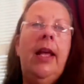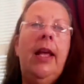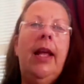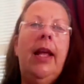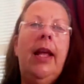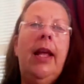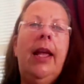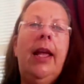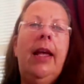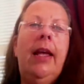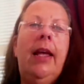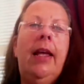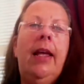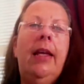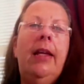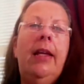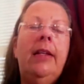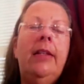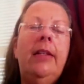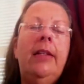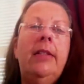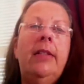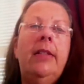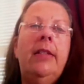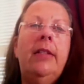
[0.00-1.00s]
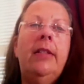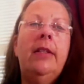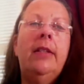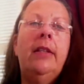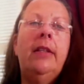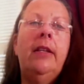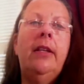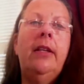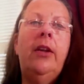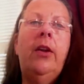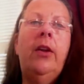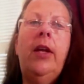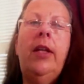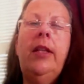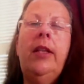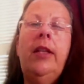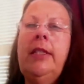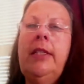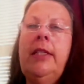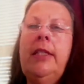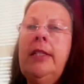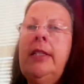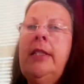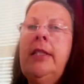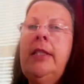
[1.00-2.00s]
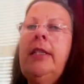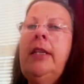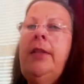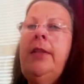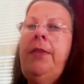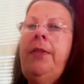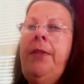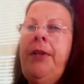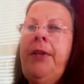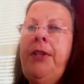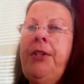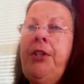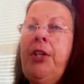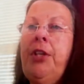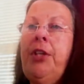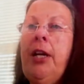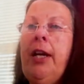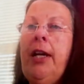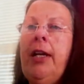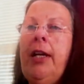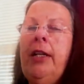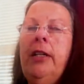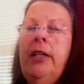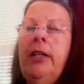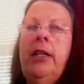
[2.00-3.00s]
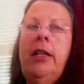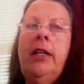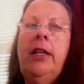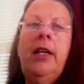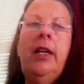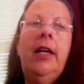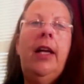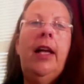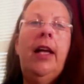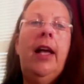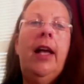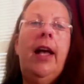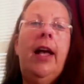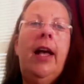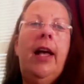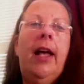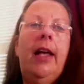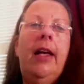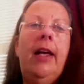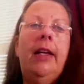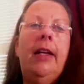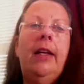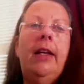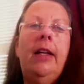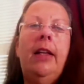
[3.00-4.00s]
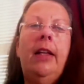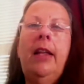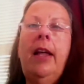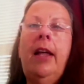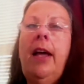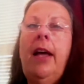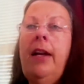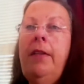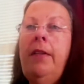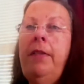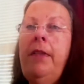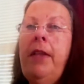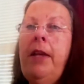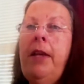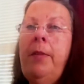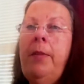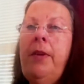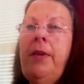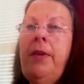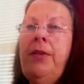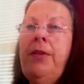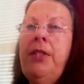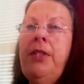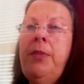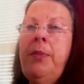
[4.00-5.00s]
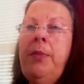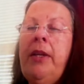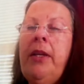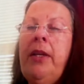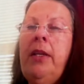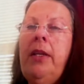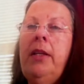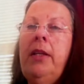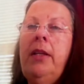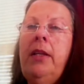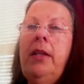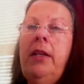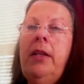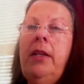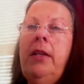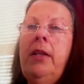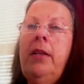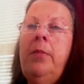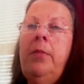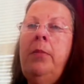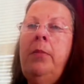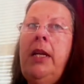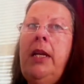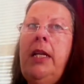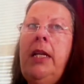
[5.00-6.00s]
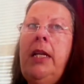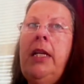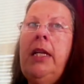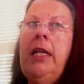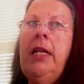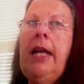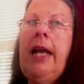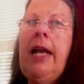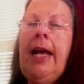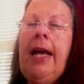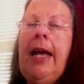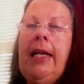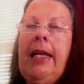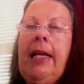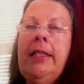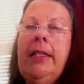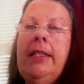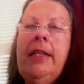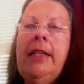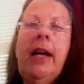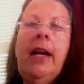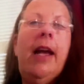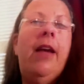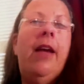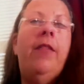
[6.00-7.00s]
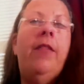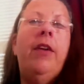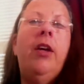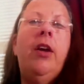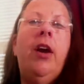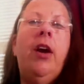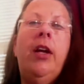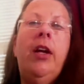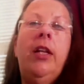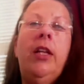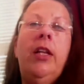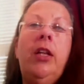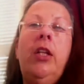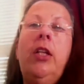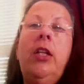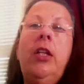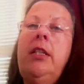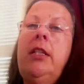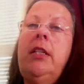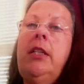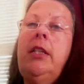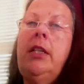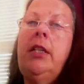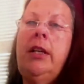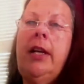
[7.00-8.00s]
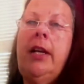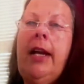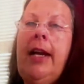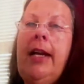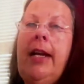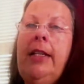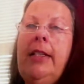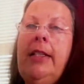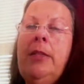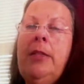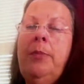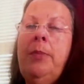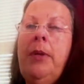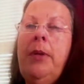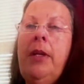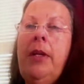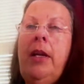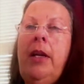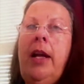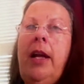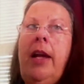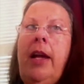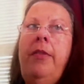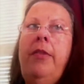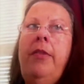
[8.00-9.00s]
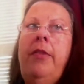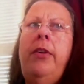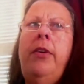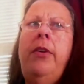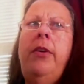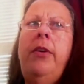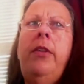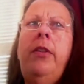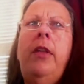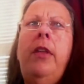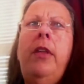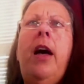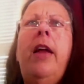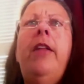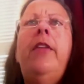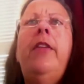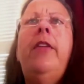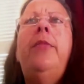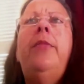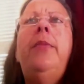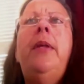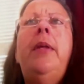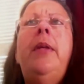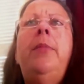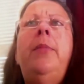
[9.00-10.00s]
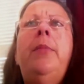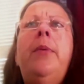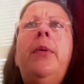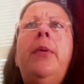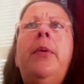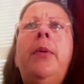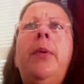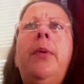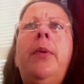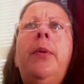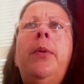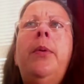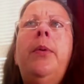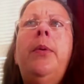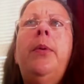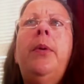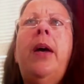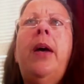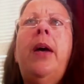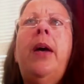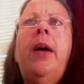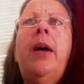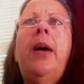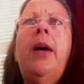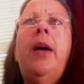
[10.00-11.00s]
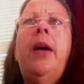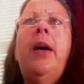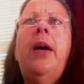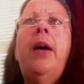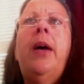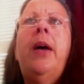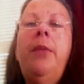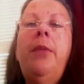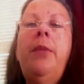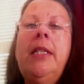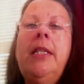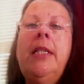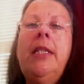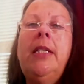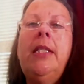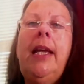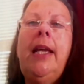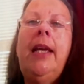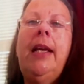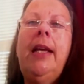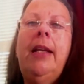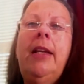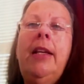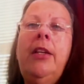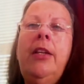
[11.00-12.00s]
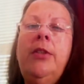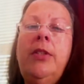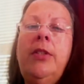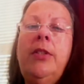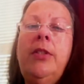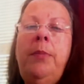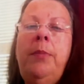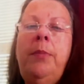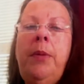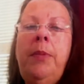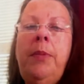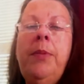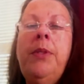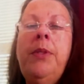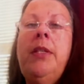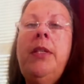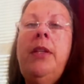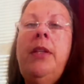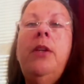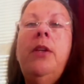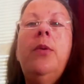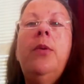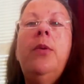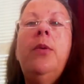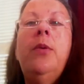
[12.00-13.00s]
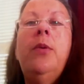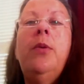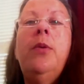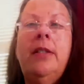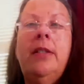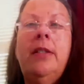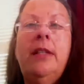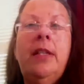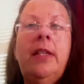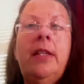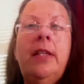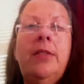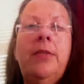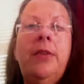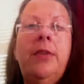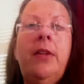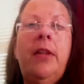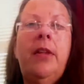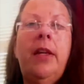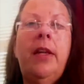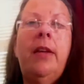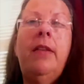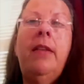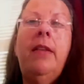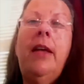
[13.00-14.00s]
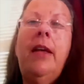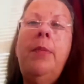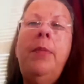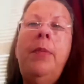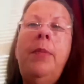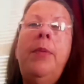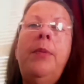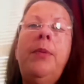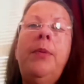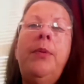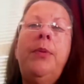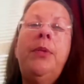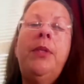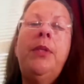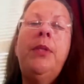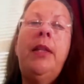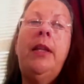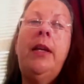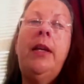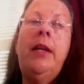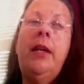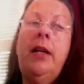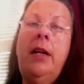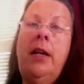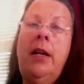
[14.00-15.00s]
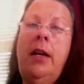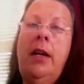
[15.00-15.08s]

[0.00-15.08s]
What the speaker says: And, I listen in on their chatter. And a lot of them have spent money in ads. Now, I haven't gone and looked at their ads, but I've heard a lot of people I've heard the thing. Some people say they're quite successful and a lot of people who say they aren't.